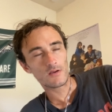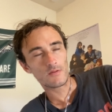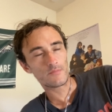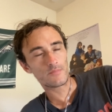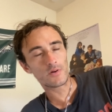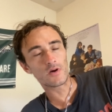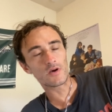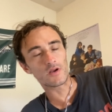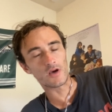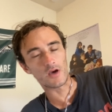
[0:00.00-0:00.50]

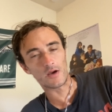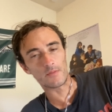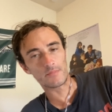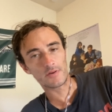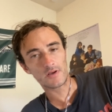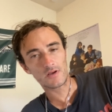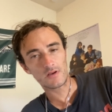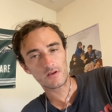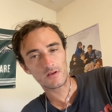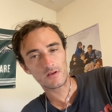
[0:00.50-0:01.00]
put up
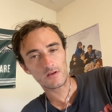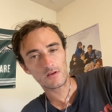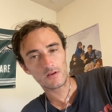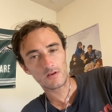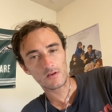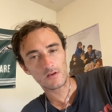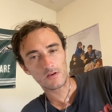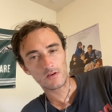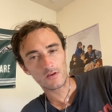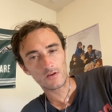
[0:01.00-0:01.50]

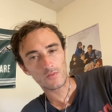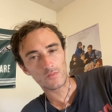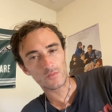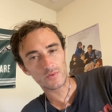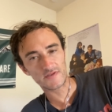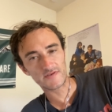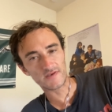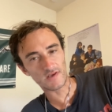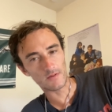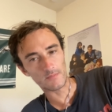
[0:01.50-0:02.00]

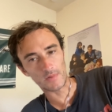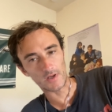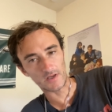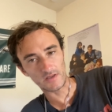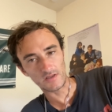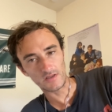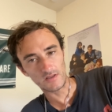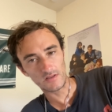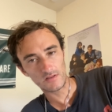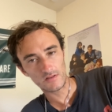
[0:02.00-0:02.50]
with
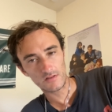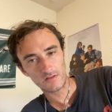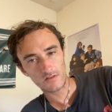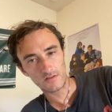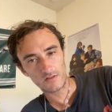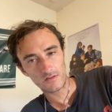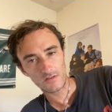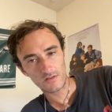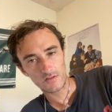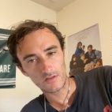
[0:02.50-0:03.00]
somebody
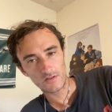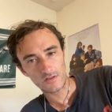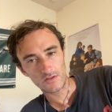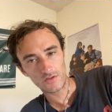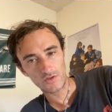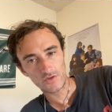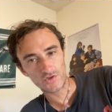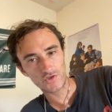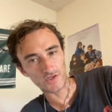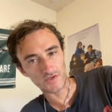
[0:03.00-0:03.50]

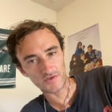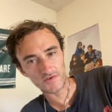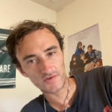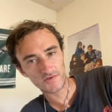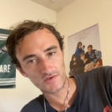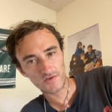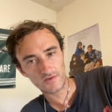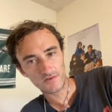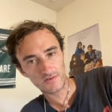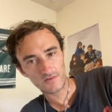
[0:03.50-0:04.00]

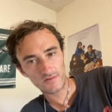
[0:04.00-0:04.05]
just